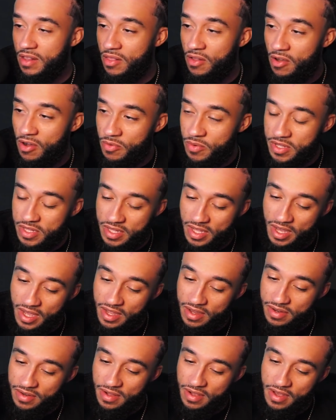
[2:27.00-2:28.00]
along with
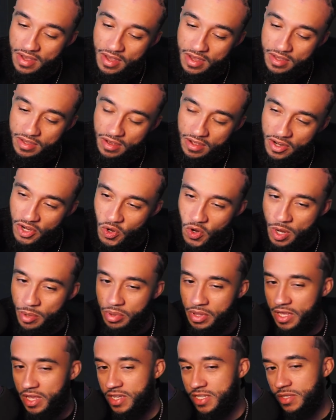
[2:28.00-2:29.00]
that, y'all know I
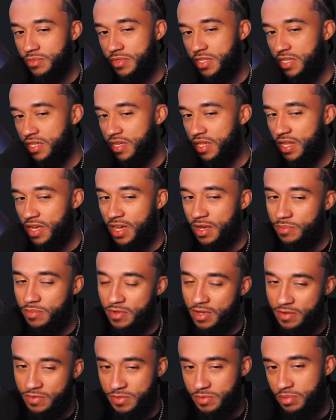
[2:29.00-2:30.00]
play SMT a lot.
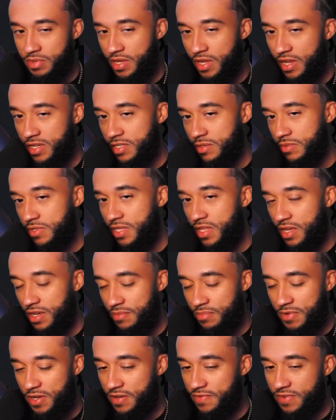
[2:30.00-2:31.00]
I was playing SMT like a
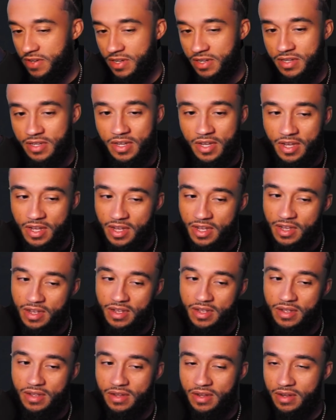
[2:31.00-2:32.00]
motherfucker
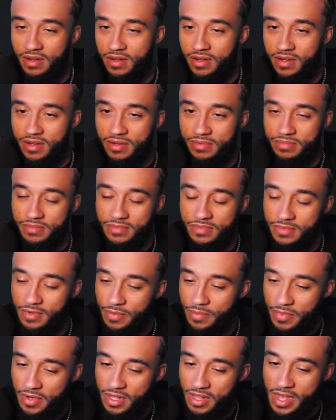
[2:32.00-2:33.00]
um,
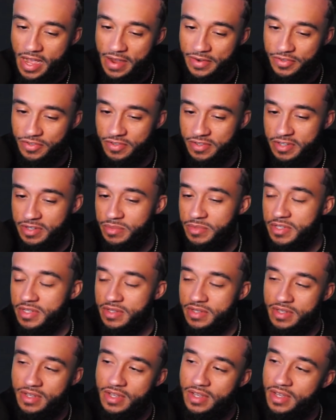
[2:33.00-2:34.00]
on my live streams.
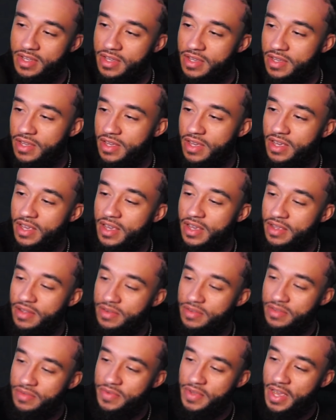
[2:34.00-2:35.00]

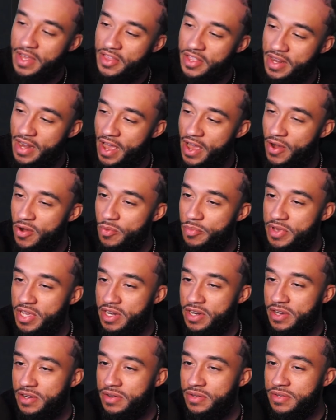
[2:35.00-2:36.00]
And you got the
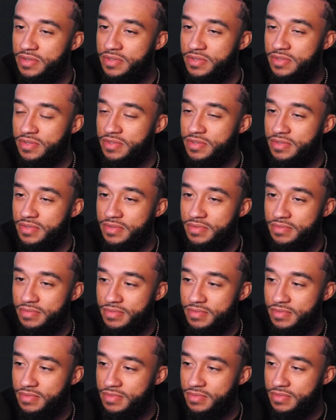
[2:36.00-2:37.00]
Nahobino.
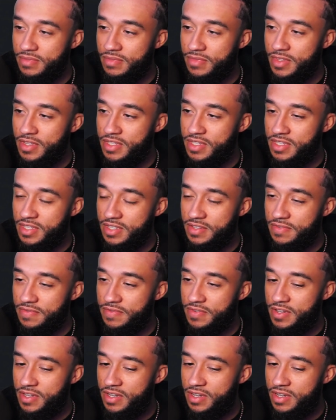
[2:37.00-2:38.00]
This is
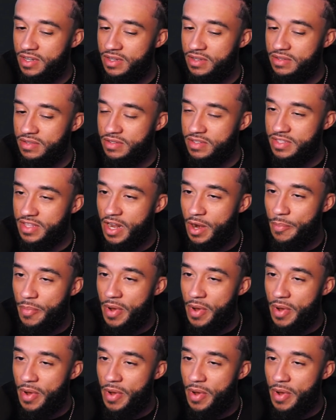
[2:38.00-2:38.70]
uh, it's not a